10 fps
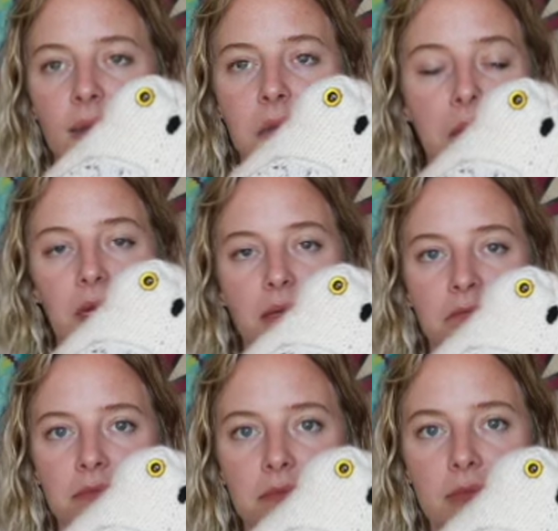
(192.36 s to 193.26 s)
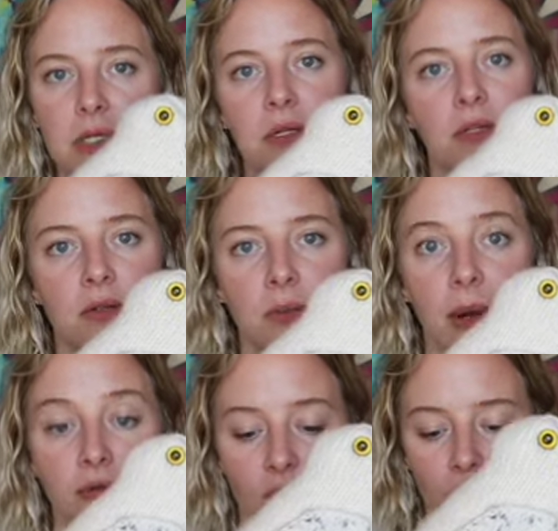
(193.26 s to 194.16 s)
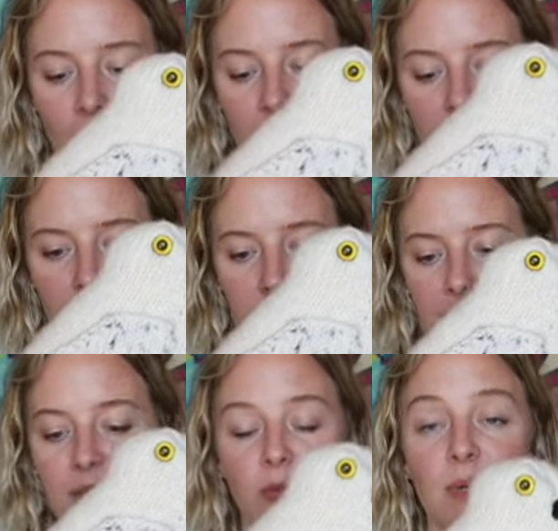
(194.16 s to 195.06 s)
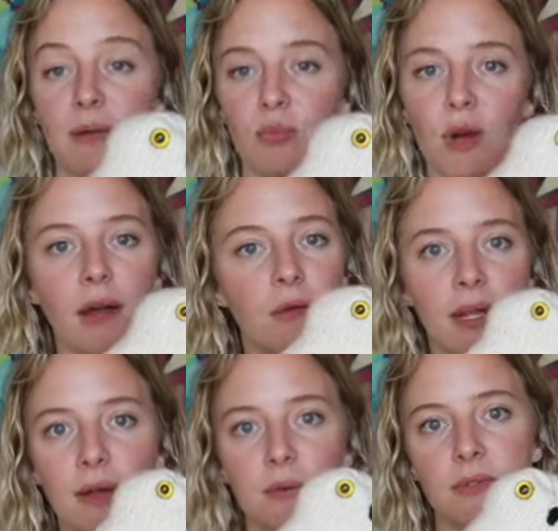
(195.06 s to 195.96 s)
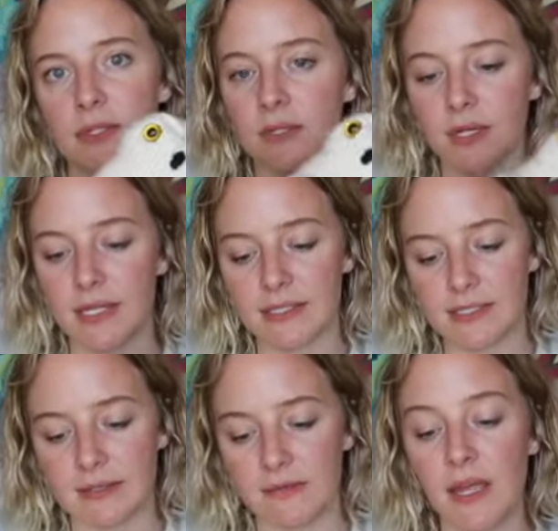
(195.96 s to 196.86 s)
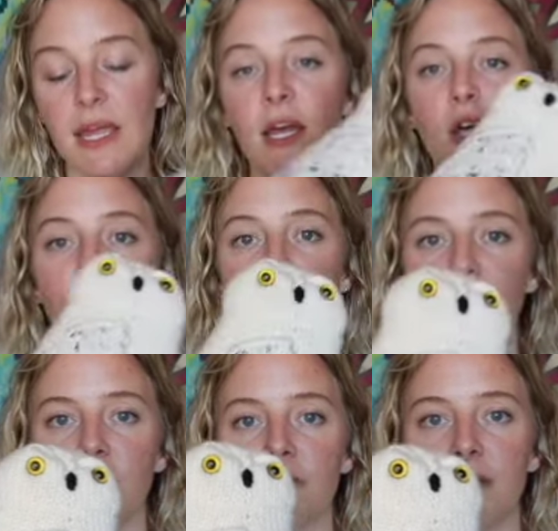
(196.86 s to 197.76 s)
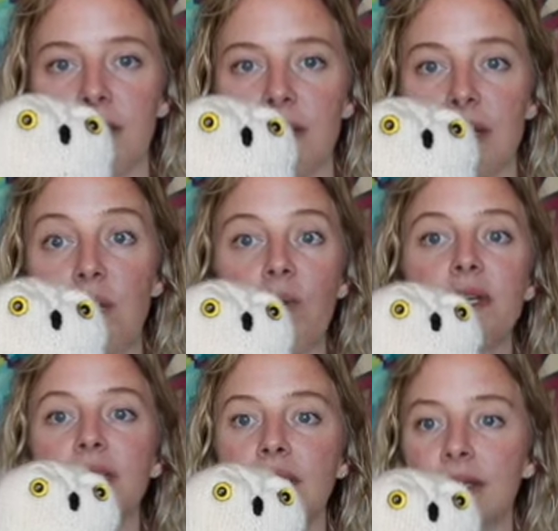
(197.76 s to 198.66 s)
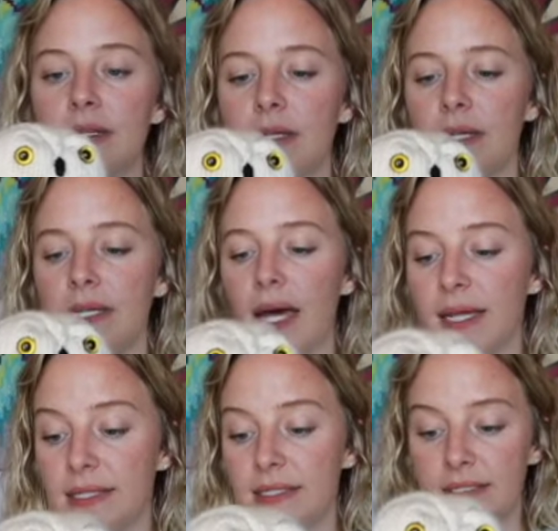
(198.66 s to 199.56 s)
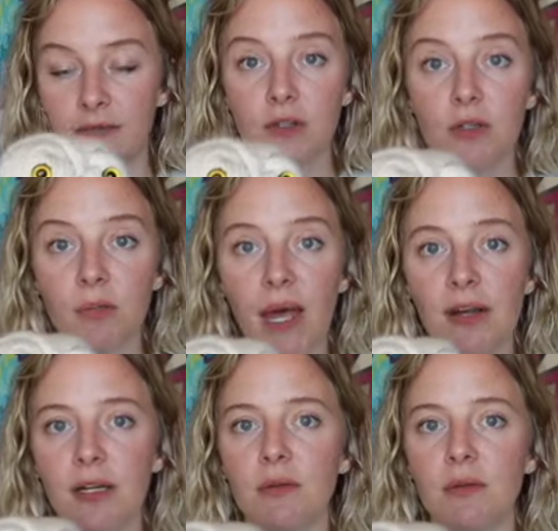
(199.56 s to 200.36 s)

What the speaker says: But I mean, you can do however you want. Some people made brown owls and all kinds of stuff. Super fun. It was not a difficult pattern.